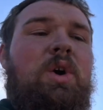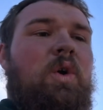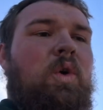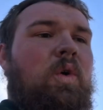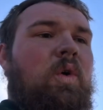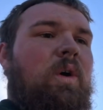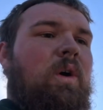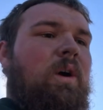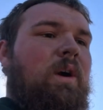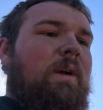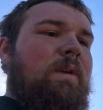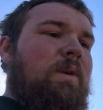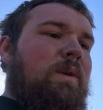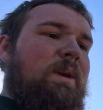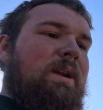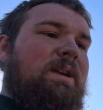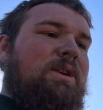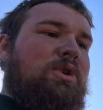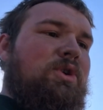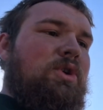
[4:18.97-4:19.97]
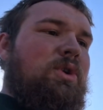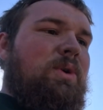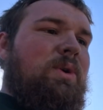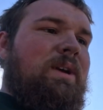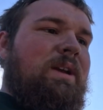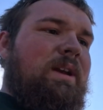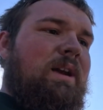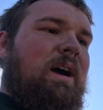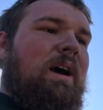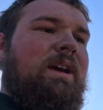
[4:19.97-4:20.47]
or you need to
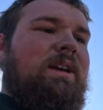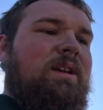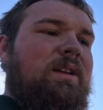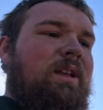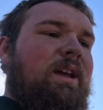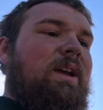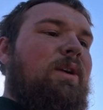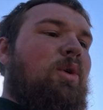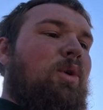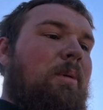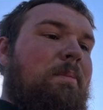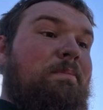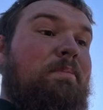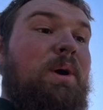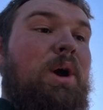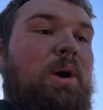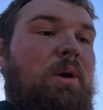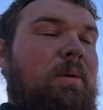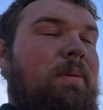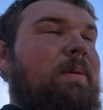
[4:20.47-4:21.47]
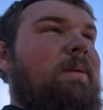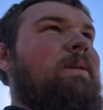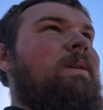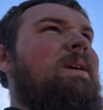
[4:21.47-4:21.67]
inoculate, or both.